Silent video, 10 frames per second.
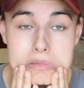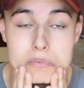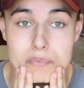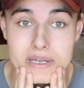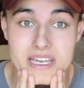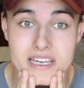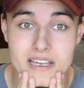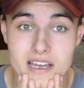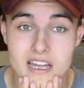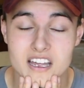to be
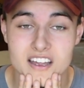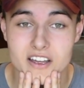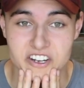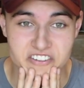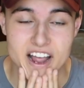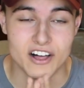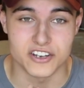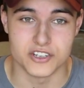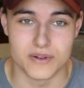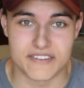big. In
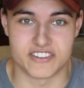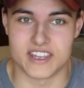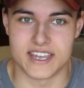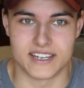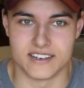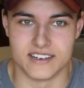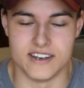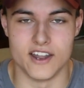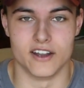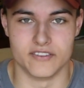reality, you have to take
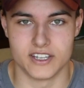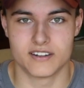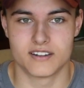none of it.